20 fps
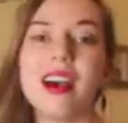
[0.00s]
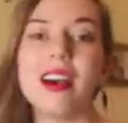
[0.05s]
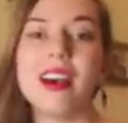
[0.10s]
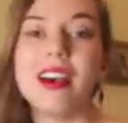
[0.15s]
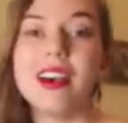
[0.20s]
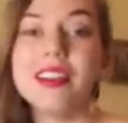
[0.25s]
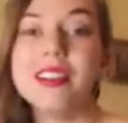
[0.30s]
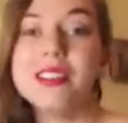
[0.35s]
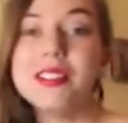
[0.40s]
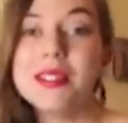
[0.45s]

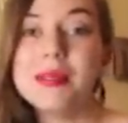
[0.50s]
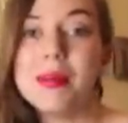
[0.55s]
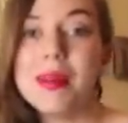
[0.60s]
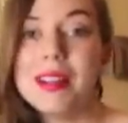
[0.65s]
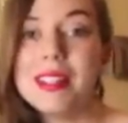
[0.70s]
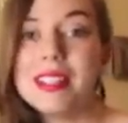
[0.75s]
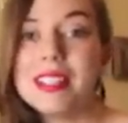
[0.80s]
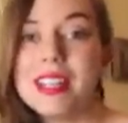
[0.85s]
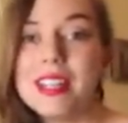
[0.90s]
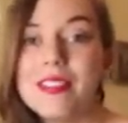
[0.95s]
Other
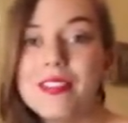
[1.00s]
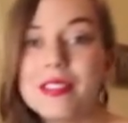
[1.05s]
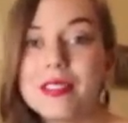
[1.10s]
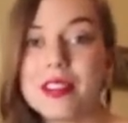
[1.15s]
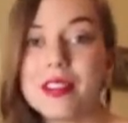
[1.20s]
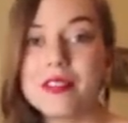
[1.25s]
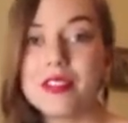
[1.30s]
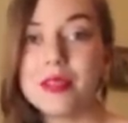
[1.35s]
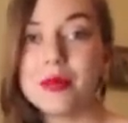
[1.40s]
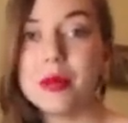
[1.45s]
spots that I feel
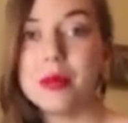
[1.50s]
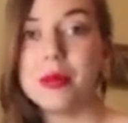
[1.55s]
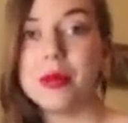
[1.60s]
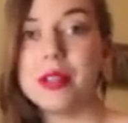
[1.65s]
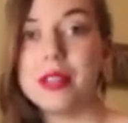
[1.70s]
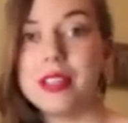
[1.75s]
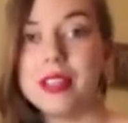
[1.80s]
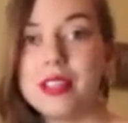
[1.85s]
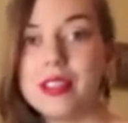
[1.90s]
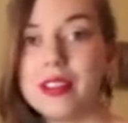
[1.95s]
comfortable
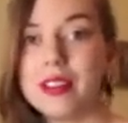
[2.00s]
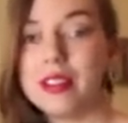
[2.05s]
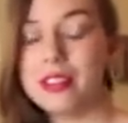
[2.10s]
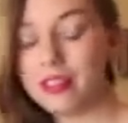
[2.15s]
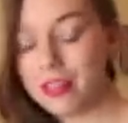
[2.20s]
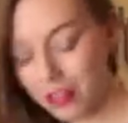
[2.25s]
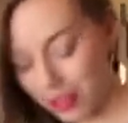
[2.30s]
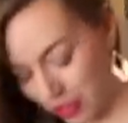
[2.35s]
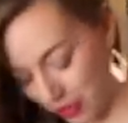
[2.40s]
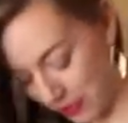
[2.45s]
putting it
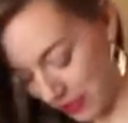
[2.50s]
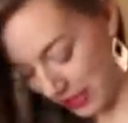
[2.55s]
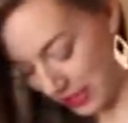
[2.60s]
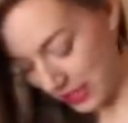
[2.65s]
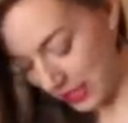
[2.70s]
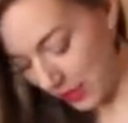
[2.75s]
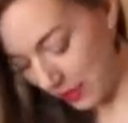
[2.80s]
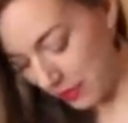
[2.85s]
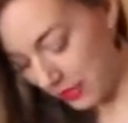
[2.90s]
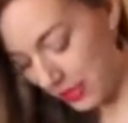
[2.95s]
on are my
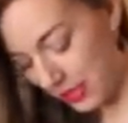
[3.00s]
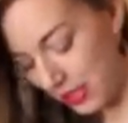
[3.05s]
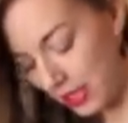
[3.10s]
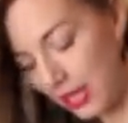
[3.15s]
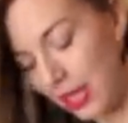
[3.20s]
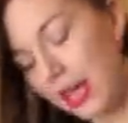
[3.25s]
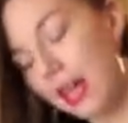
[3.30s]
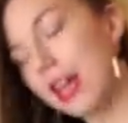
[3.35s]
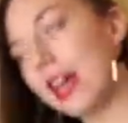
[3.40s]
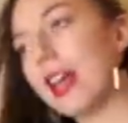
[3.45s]
tummy
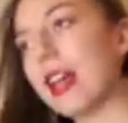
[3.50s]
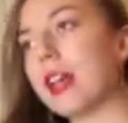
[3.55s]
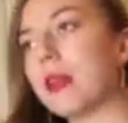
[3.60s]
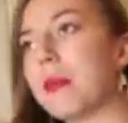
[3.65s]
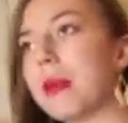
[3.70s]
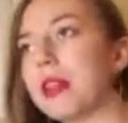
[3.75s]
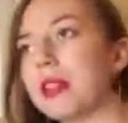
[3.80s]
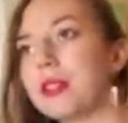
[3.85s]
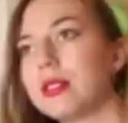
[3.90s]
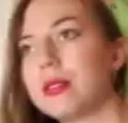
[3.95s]
and
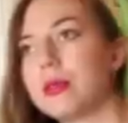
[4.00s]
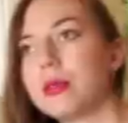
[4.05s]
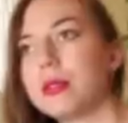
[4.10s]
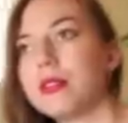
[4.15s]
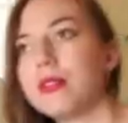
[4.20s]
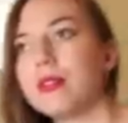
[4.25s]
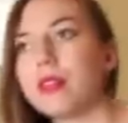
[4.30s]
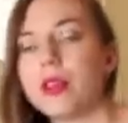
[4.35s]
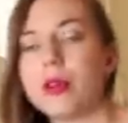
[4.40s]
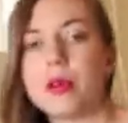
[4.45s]
my sort
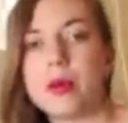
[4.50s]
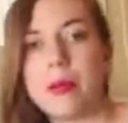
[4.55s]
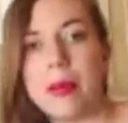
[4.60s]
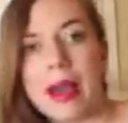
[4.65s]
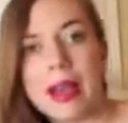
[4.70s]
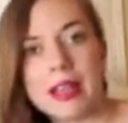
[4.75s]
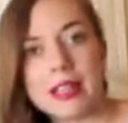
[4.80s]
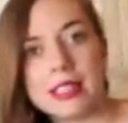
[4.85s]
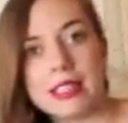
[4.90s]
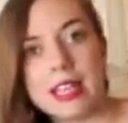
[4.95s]
of lower
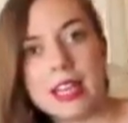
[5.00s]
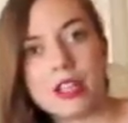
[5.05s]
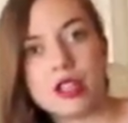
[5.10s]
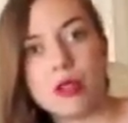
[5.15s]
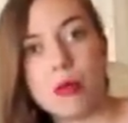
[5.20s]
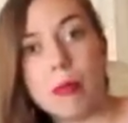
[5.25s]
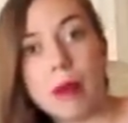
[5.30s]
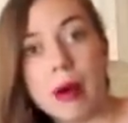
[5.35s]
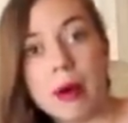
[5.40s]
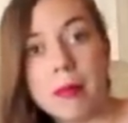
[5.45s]
back
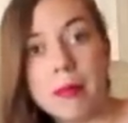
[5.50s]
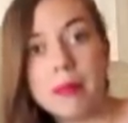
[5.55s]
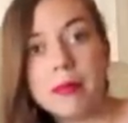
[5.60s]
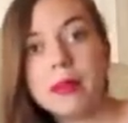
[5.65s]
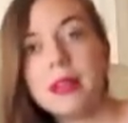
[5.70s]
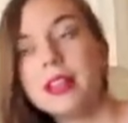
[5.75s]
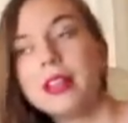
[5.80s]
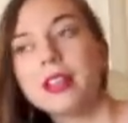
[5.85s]
/ bum.